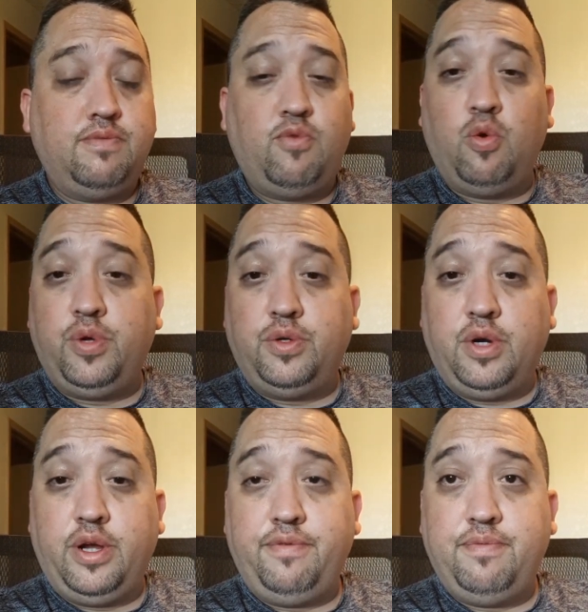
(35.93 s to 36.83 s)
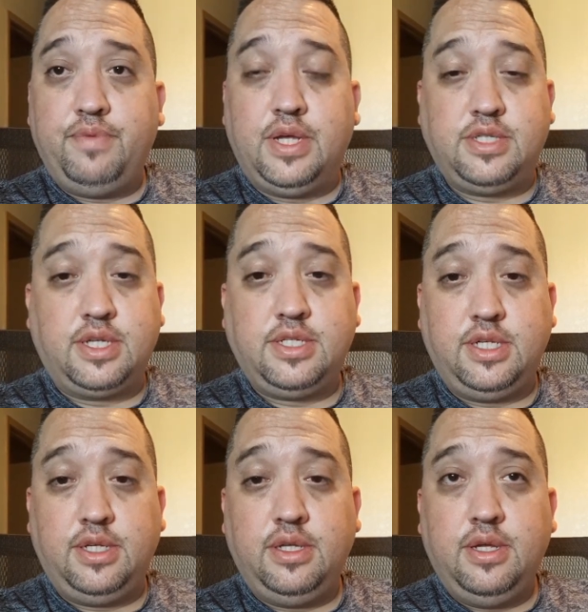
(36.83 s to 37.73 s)
four-wheel drive
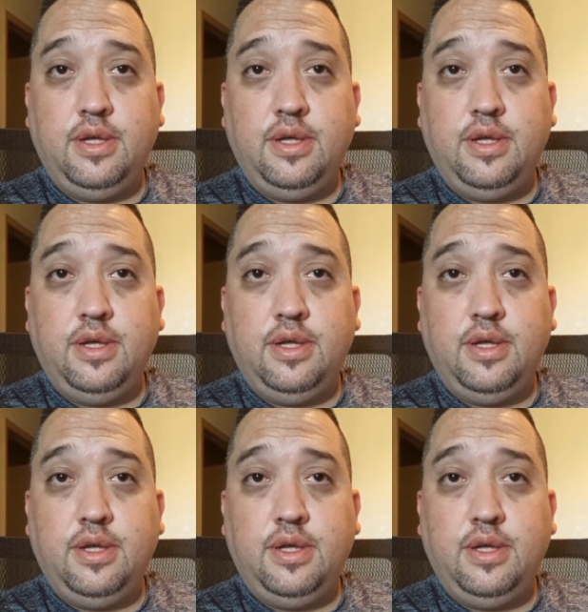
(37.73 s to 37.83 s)
SXT.